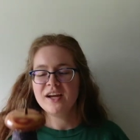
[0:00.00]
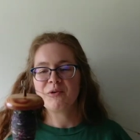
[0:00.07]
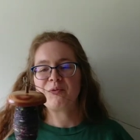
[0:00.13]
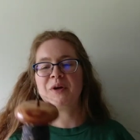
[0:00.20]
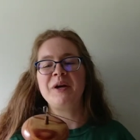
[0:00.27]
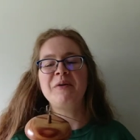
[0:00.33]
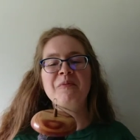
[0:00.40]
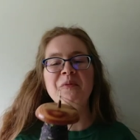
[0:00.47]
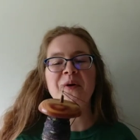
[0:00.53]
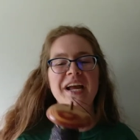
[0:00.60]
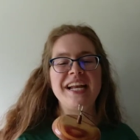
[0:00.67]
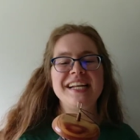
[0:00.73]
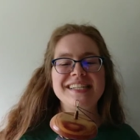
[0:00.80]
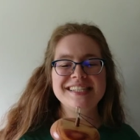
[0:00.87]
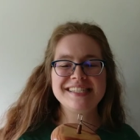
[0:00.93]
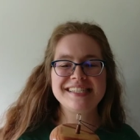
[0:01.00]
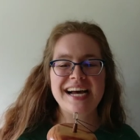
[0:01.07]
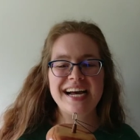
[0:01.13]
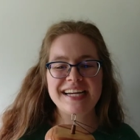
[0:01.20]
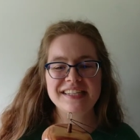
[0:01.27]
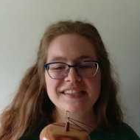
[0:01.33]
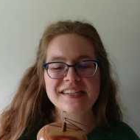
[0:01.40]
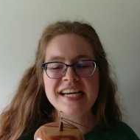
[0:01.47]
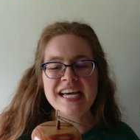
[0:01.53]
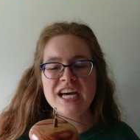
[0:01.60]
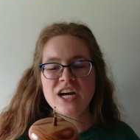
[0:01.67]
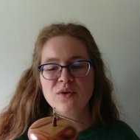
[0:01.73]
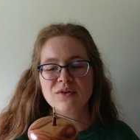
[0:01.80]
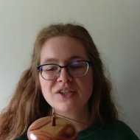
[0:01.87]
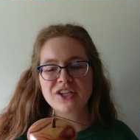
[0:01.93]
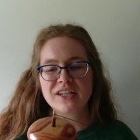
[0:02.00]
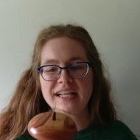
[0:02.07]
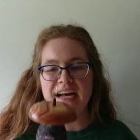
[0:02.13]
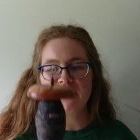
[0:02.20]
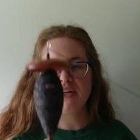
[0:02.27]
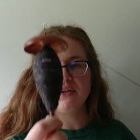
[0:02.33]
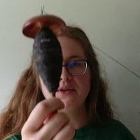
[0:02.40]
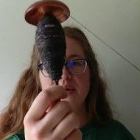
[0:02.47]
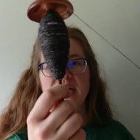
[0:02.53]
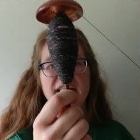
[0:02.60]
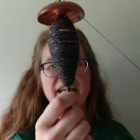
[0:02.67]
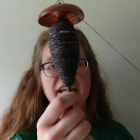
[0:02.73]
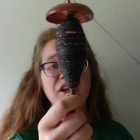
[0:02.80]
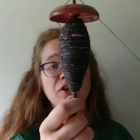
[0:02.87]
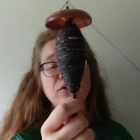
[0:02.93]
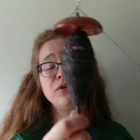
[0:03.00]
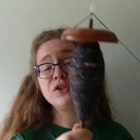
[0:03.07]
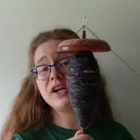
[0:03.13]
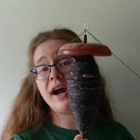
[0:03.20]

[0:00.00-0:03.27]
Rim weighted designs which allow you a huge